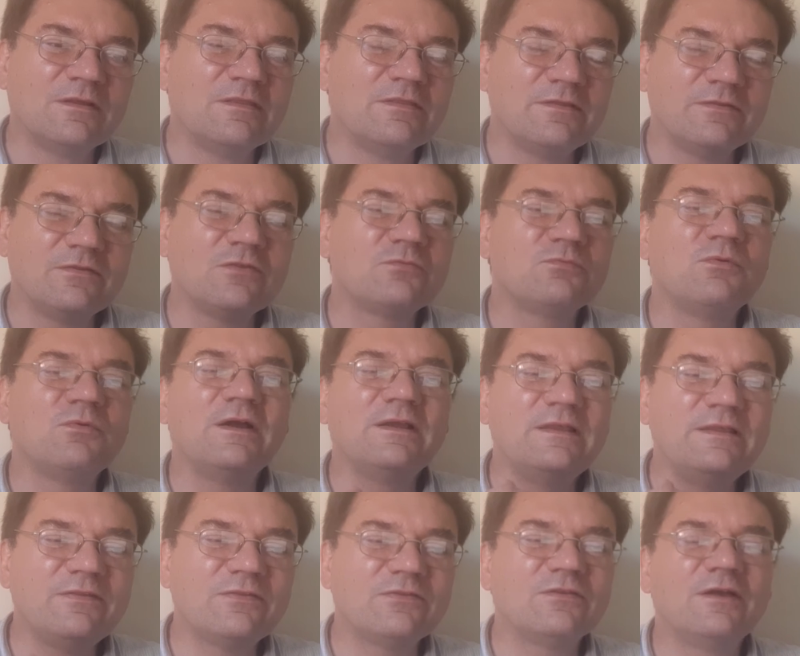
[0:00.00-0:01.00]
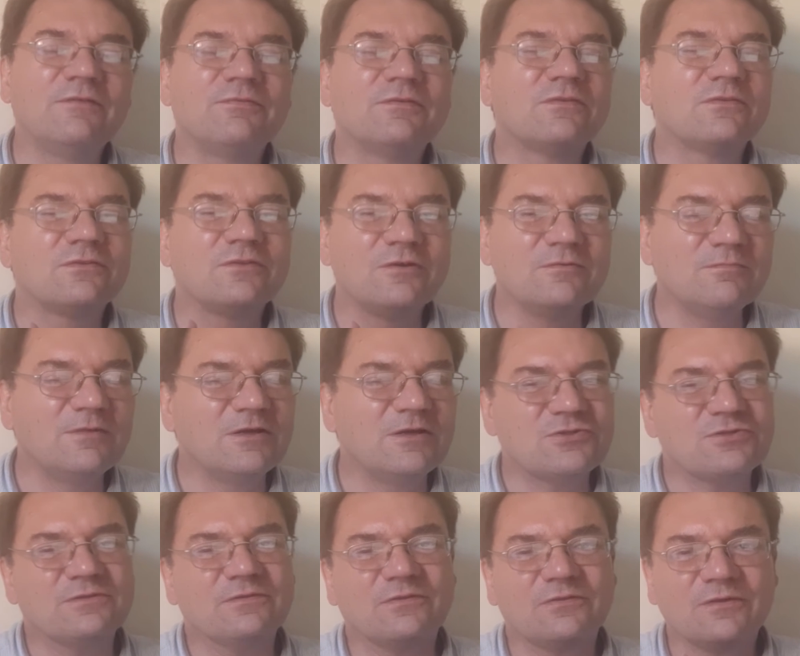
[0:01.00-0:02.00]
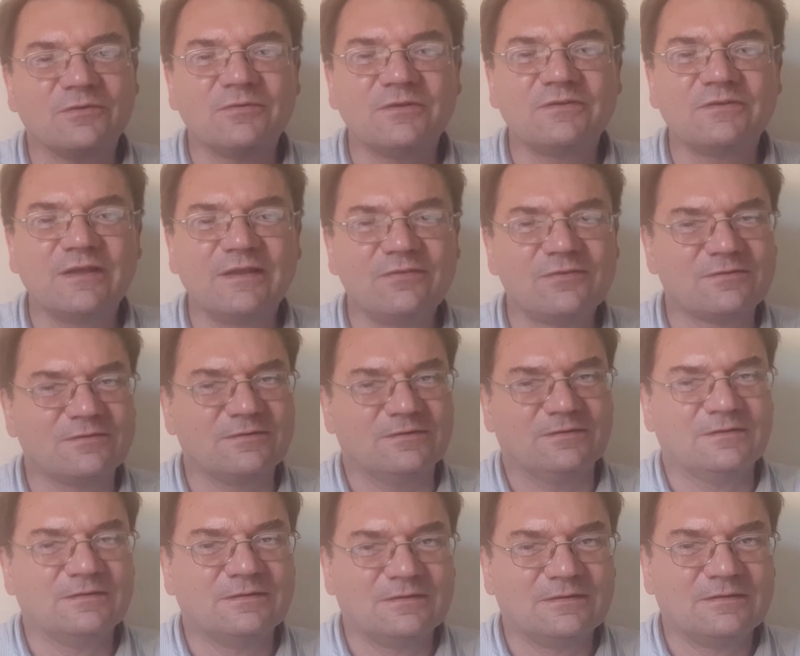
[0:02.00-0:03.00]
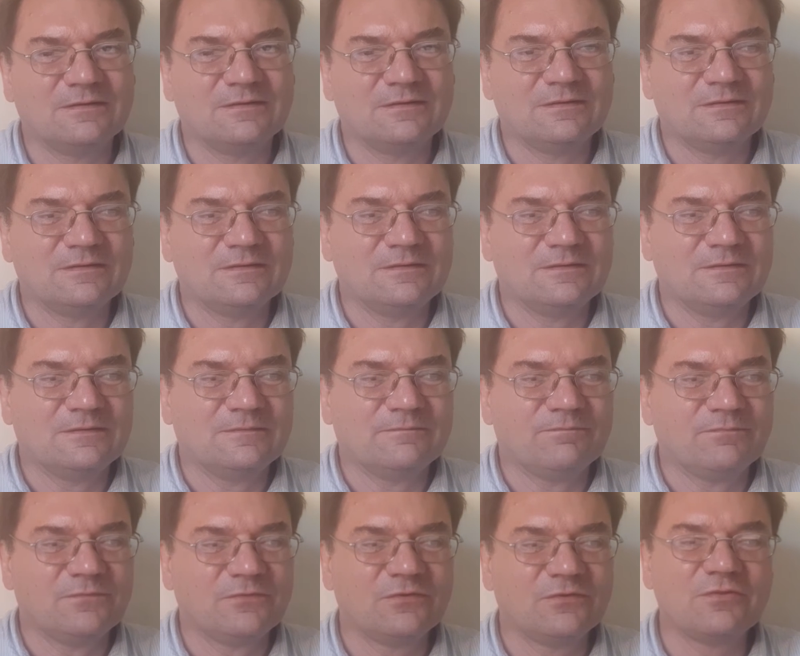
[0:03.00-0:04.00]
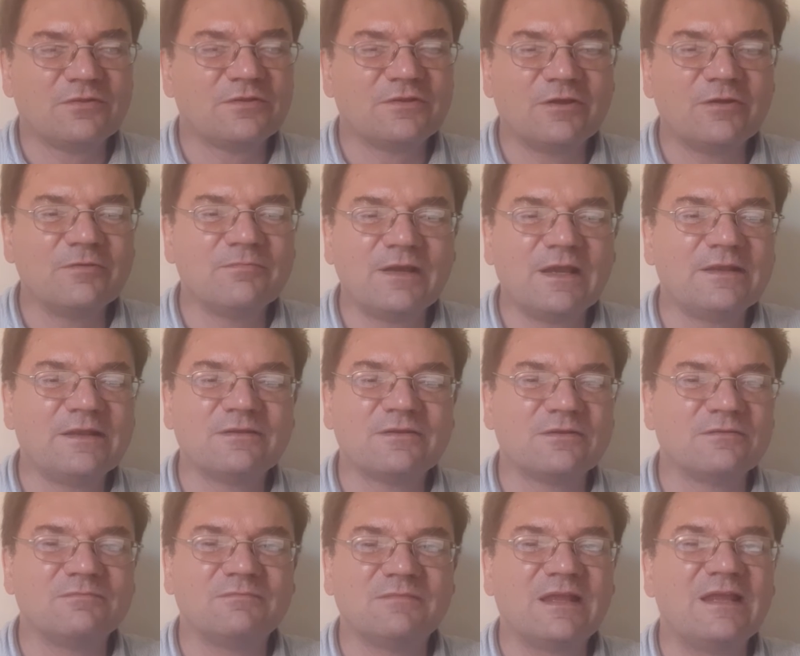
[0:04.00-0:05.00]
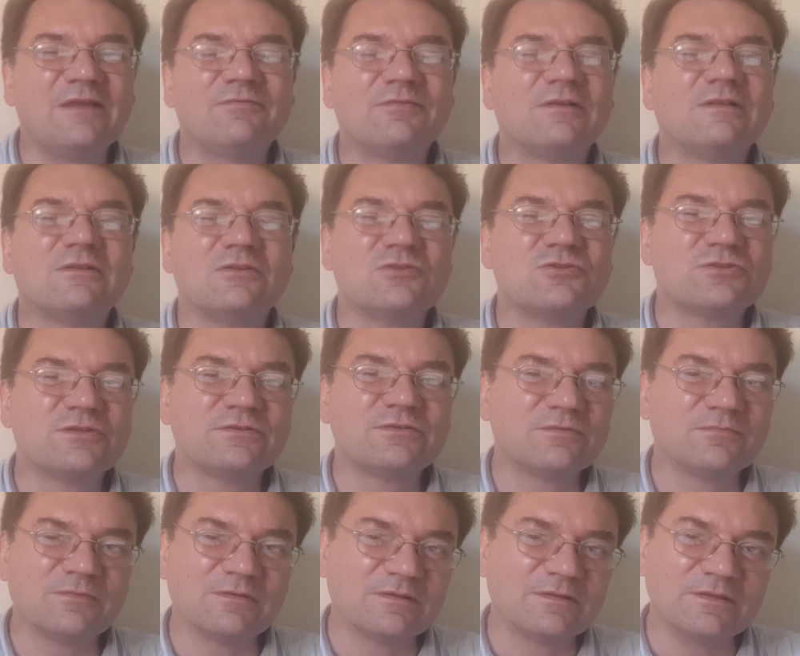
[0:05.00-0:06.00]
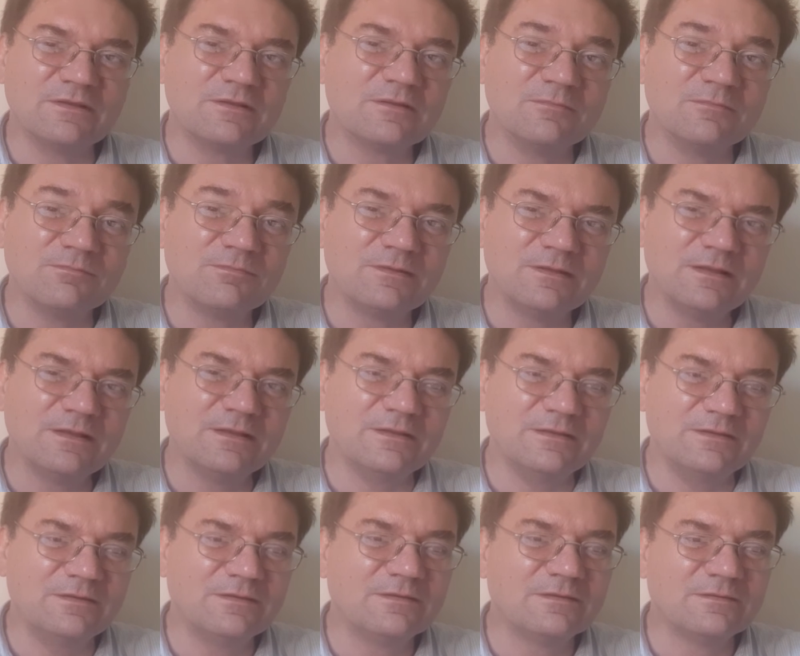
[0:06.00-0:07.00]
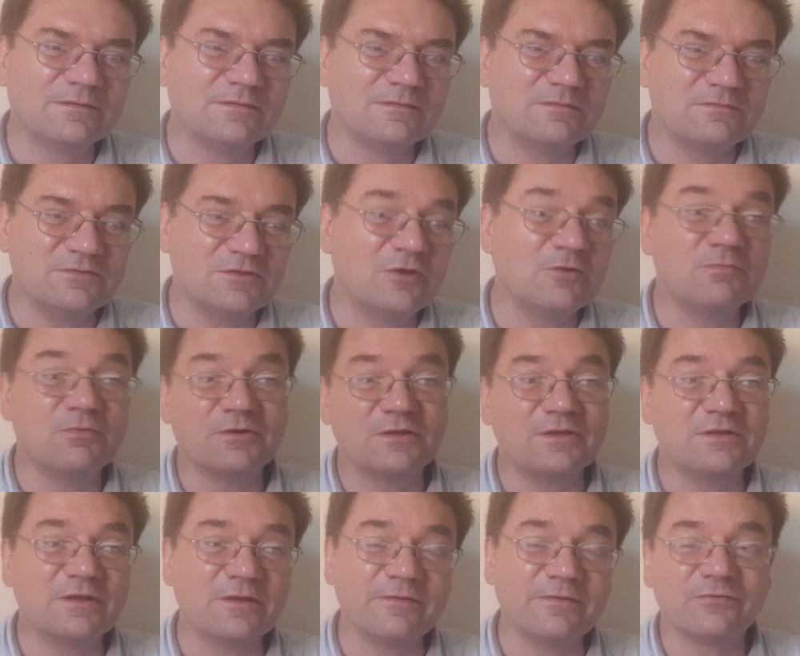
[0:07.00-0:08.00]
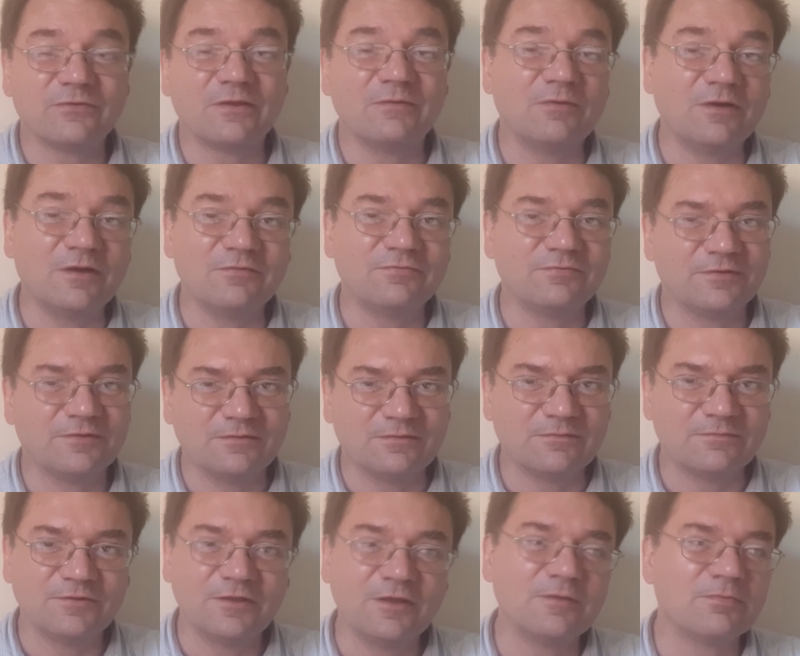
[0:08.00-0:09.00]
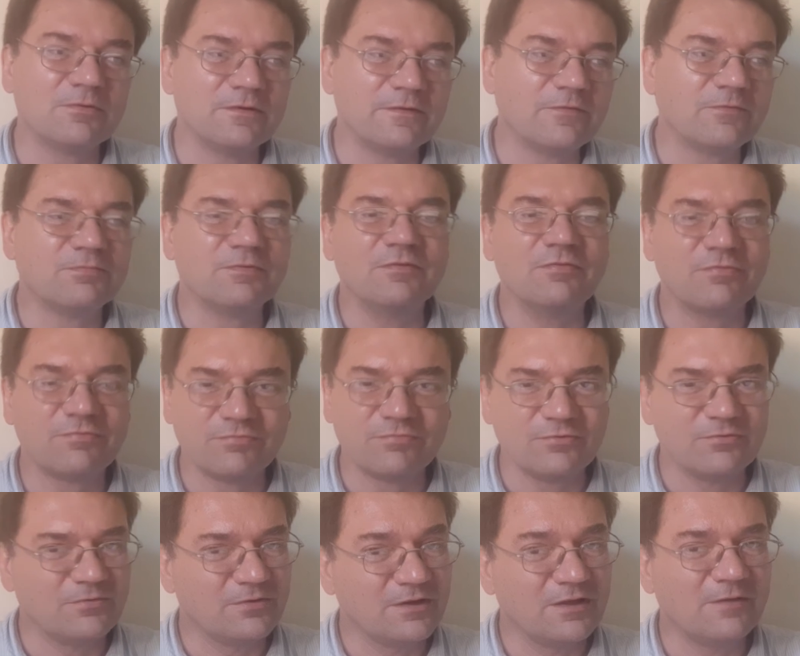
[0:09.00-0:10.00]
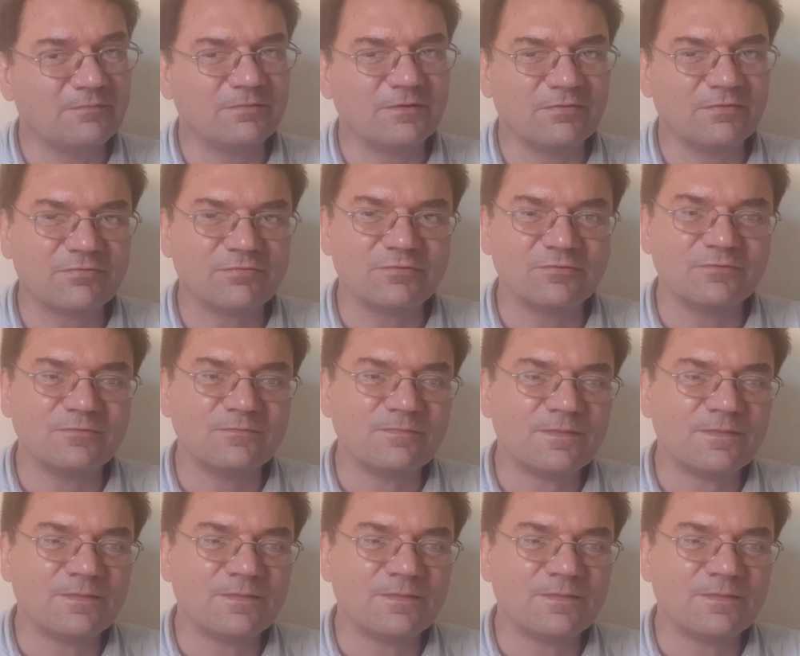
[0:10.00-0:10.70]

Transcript: This is why he suffered so much and so intensely. So that no man can ever legitimately complain, "Nobody knows how I feel. Nobody has been through what I've been through."